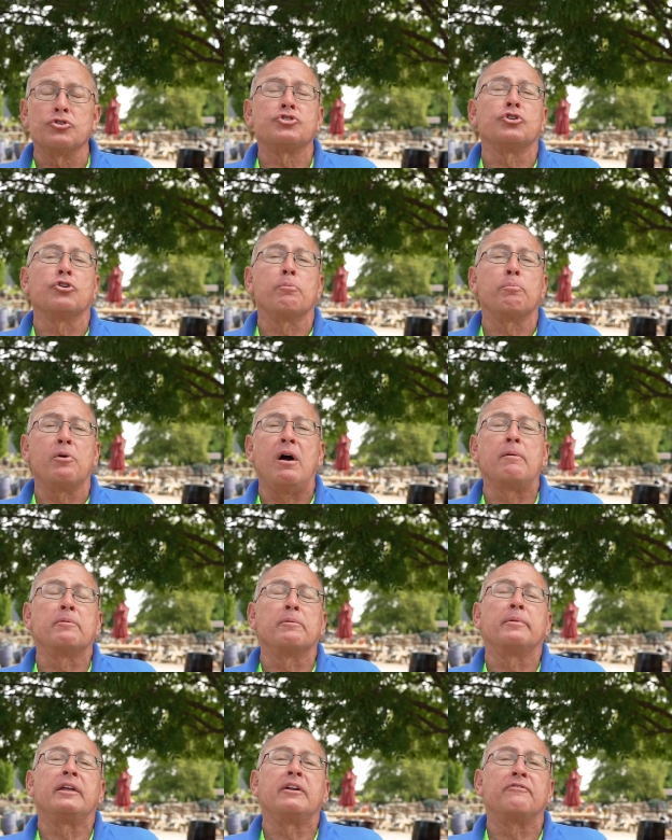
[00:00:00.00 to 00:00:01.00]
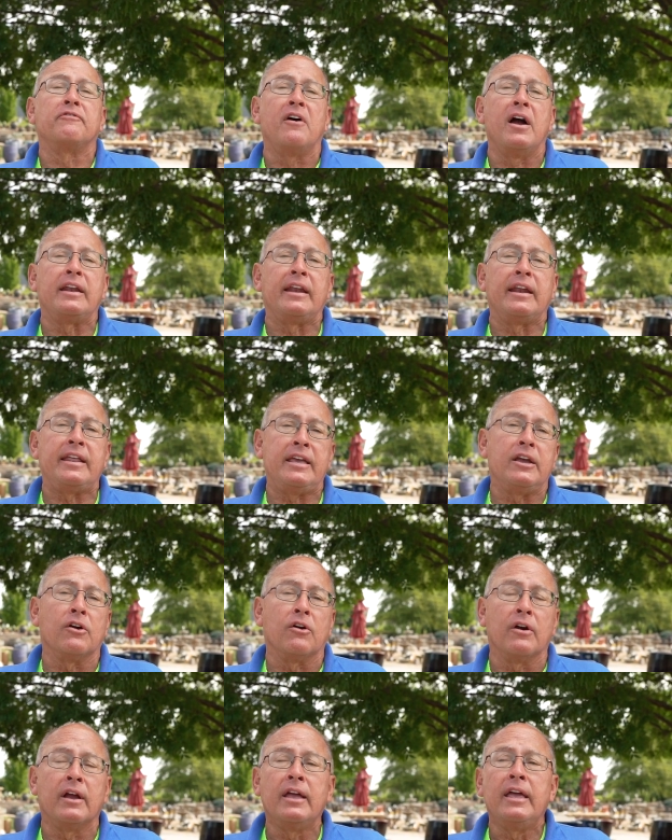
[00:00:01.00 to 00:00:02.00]
sure probably to find it
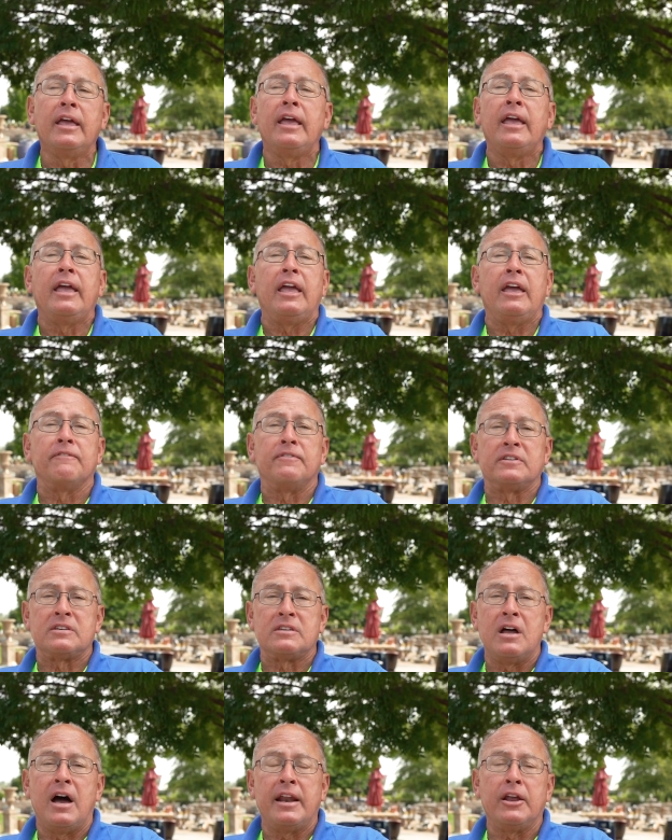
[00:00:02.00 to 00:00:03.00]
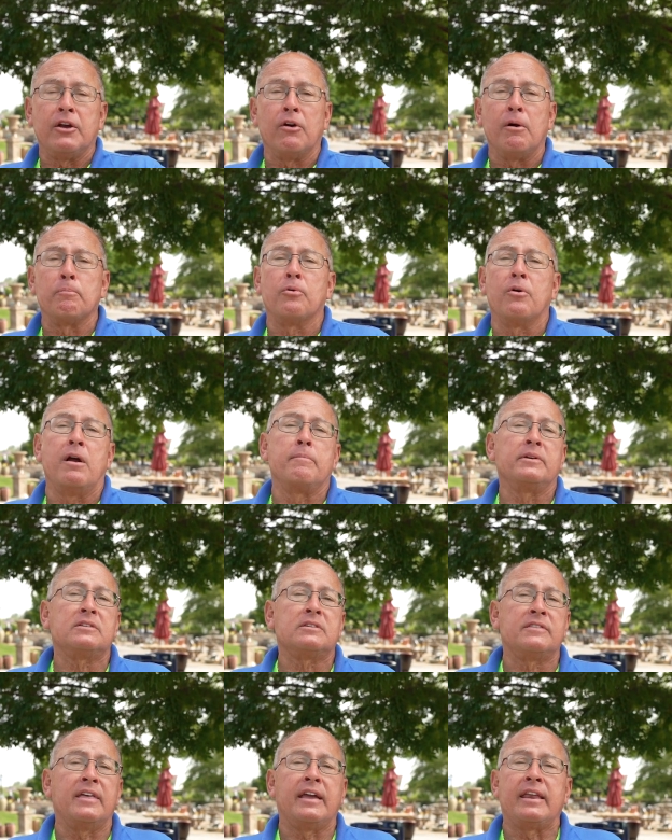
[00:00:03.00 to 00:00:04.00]
here. If it's not here on
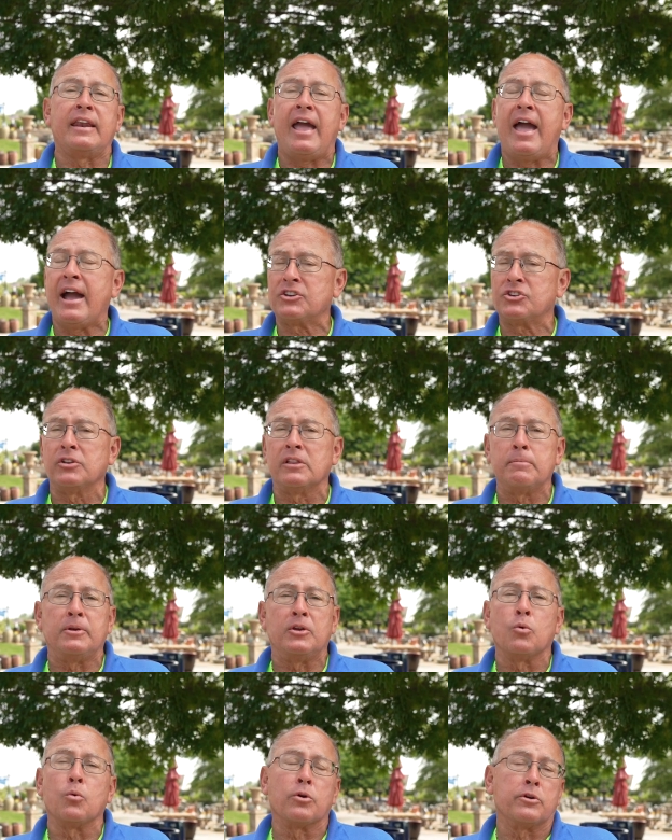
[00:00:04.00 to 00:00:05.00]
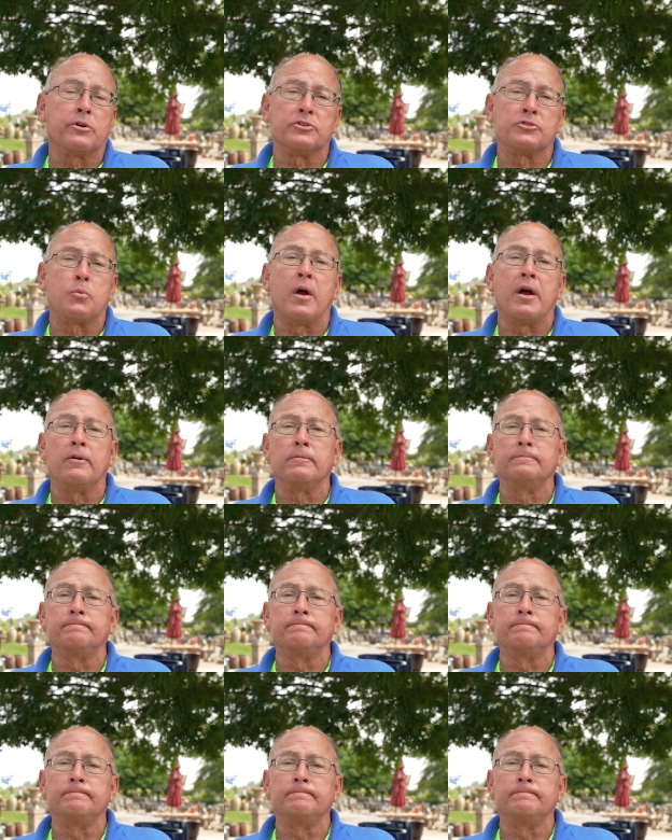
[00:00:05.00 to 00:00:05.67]
premise, they can actually be ordered as well.